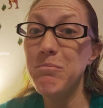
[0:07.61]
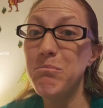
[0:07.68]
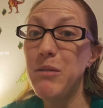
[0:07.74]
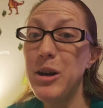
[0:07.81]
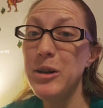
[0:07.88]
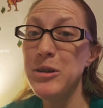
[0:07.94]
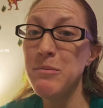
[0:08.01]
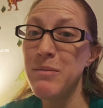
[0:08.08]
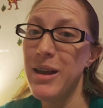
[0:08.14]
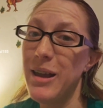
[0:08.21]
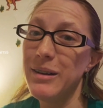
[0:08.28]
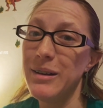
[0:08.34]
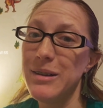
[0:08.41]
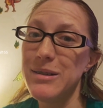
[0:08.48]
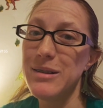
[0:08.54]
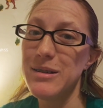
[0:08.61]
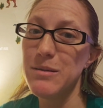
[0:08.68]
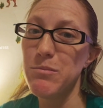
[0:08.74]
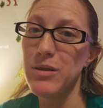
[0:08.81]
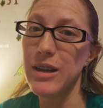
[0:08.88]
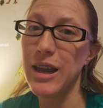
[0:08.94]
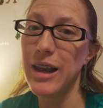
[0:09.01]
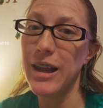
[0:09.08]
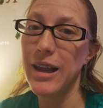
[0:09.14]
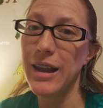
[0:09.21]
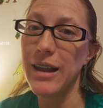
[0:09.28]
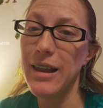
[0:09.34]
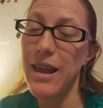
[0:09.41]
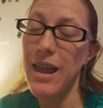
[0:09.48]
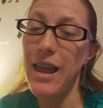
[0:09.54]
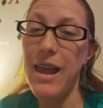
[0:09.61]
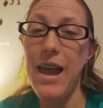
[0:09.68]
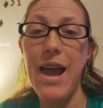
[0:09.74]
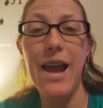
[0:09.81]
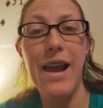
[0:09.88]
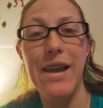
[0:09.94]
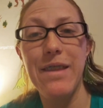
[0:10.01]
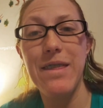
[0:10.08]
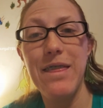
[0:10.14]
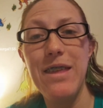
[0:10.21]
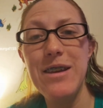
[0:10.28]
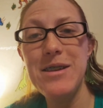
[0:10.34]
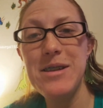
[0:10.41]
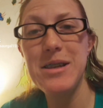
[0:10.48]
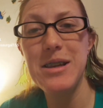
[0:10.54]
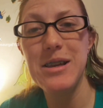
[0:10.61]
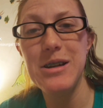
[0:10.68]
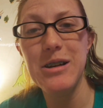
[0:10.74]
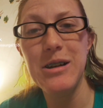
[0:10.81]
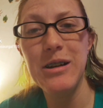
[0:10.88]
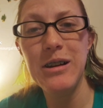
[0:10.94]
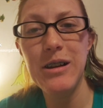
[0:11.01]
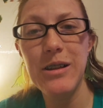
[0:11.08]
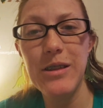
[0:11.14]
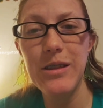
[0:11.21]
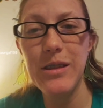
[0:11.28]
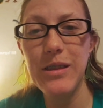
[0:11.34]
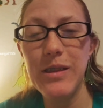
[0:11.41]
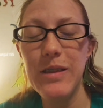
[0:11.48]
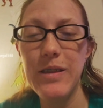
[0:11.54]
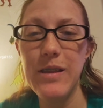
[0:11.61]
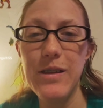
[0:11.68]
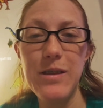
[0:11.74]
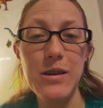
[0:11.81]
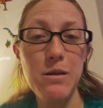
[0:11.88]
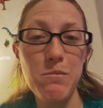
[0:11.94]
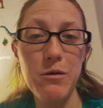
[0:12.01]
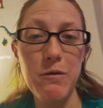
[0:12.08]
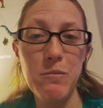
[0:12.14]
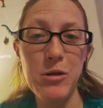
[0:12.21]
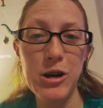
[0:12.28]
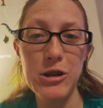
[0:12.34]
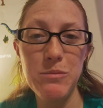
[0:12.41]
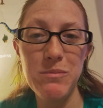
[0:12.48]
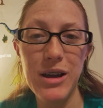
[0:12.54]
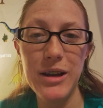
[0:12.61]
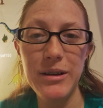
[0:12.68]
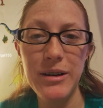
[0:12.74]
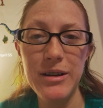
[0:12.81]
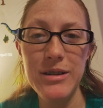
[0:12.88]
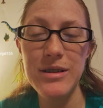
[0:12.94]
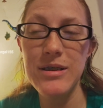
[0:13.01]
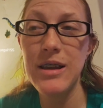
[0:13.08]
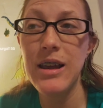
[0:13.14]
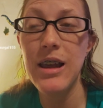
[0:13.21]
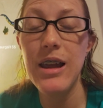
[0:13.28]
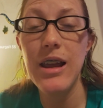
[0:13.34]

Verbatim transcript: March Madness is beginning, and this year, the theme of March Madness